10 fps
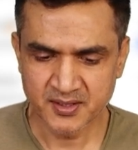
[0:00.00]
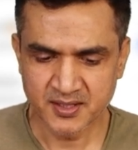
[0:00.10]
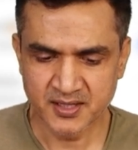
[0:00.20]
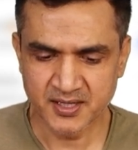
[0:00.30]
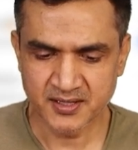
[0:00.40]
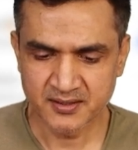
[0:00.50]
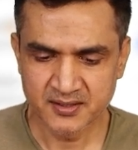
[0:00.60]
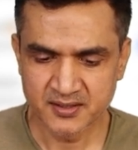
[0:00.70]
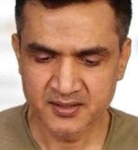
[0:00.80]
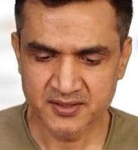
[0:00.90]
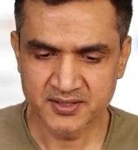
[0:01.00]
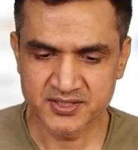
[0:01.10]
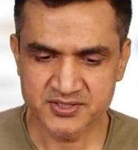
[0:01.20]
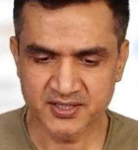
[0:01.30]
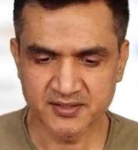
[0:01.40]
hi
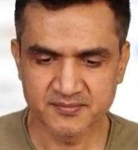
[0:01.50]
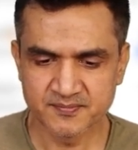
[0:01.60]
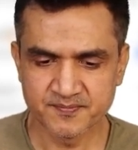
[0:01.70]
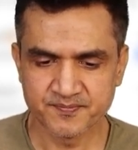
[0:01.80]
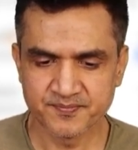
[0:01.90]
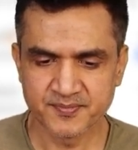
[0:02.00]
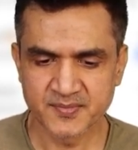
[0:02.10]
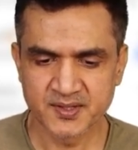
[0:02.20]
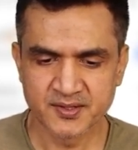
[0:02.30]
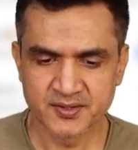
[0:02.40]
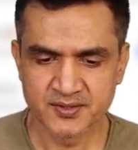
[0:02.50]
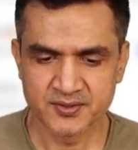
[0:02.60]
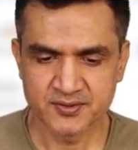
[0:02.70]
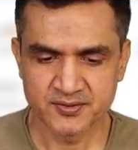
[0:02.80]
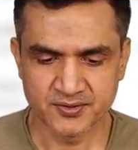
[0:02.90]
testing,
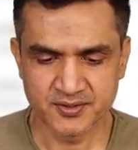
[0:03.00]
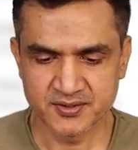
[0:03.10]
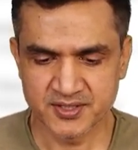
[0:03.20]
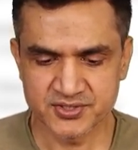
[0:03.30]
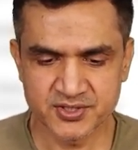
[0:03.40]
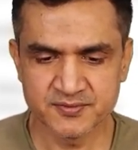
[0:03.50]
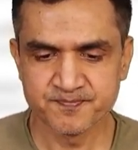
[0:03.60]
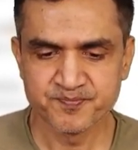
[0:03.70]
sorry, testing,